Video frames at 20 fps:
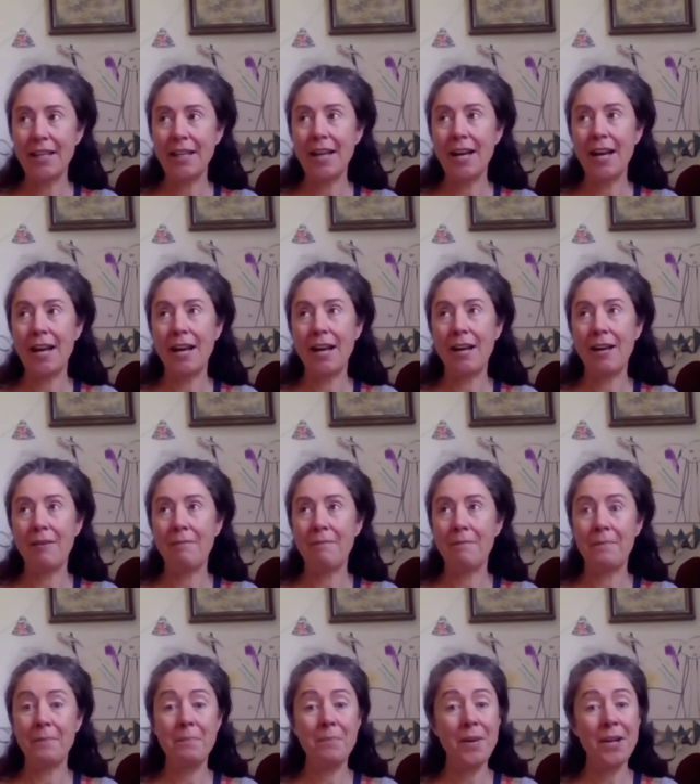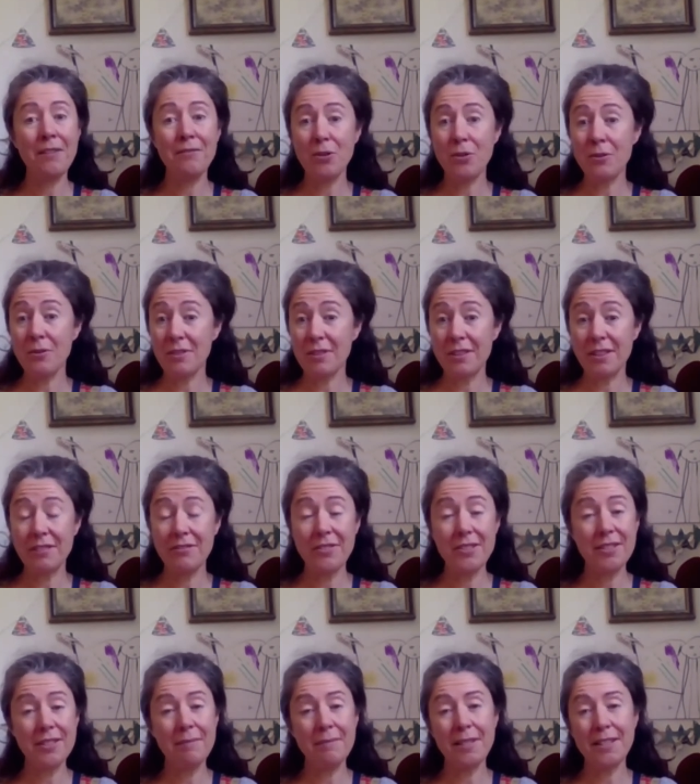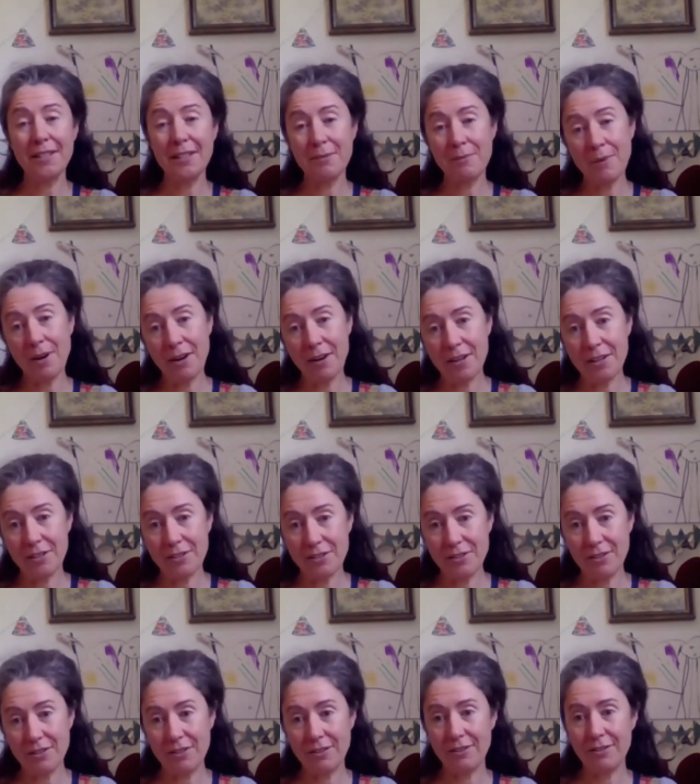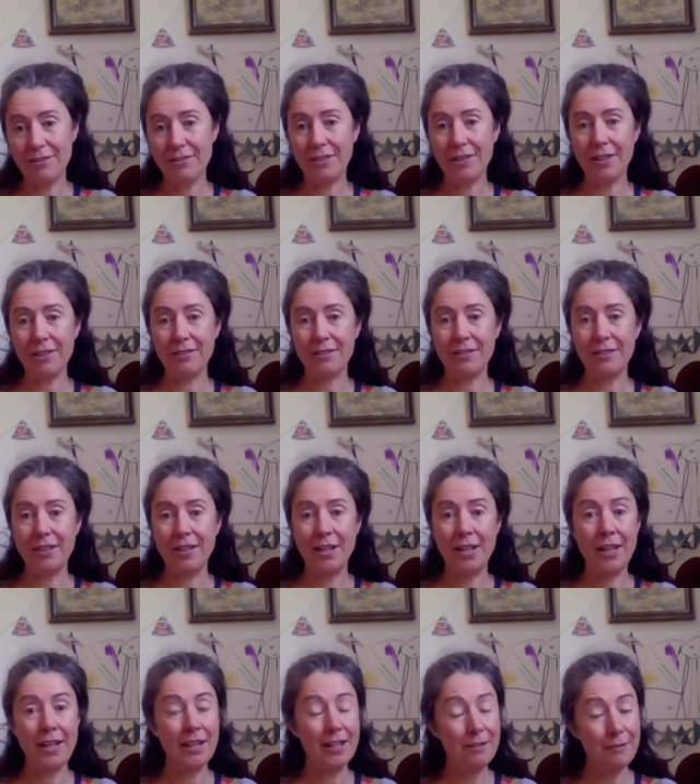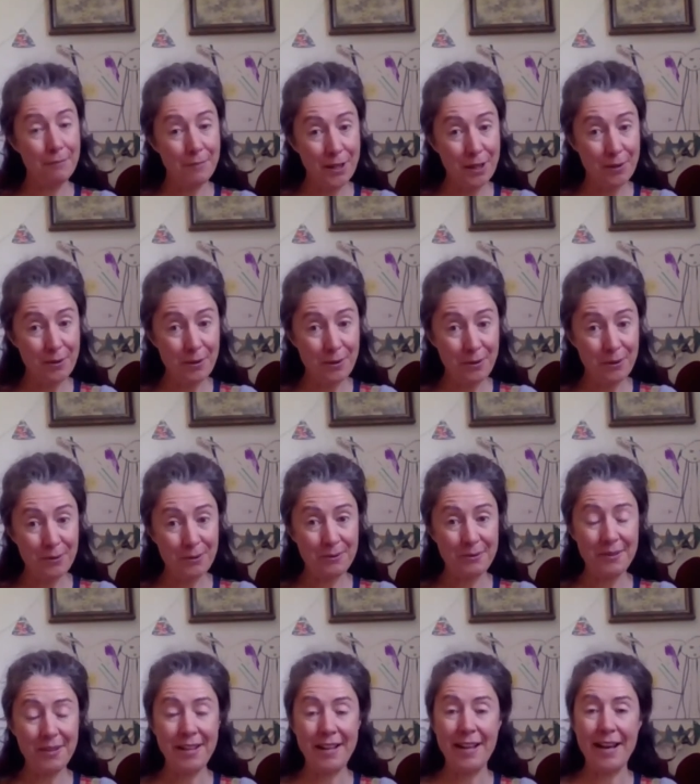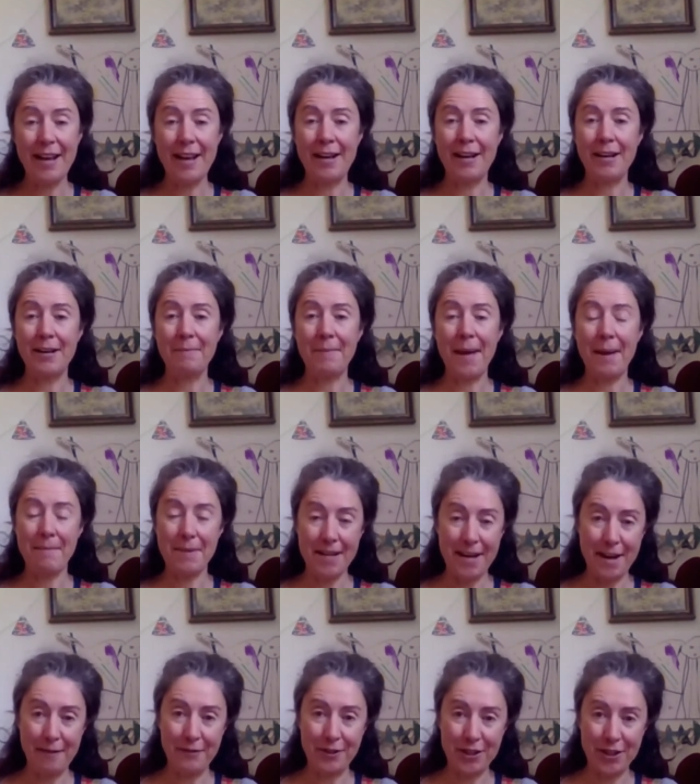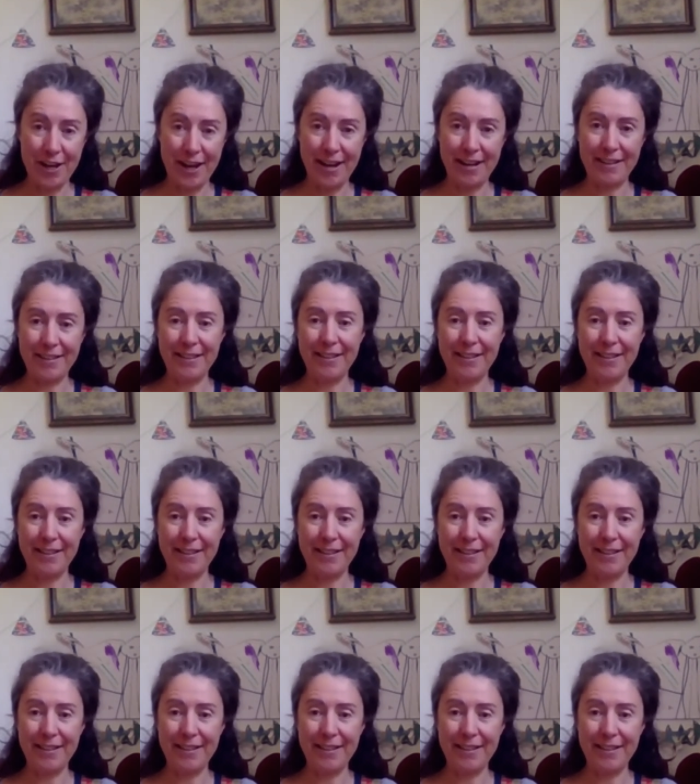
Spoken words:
But of course, if it's something that worries you, just give me a call. I'm happy to have a chat.